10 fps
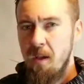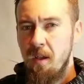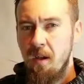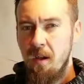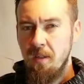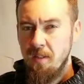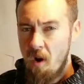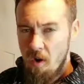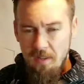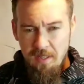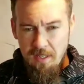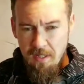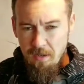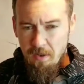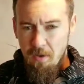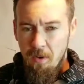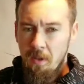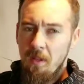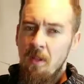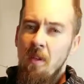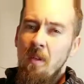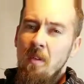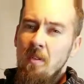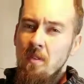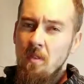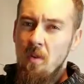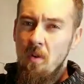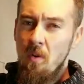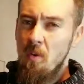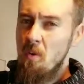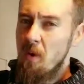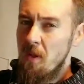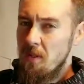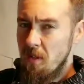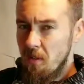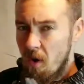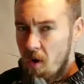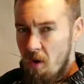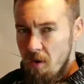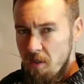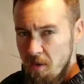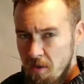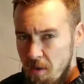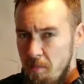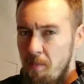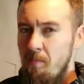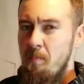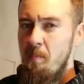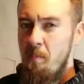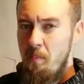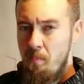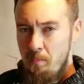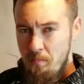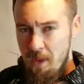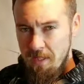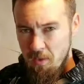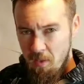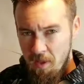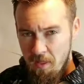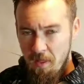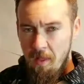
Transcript: It's hardened steel, so it's a little harder to mess with,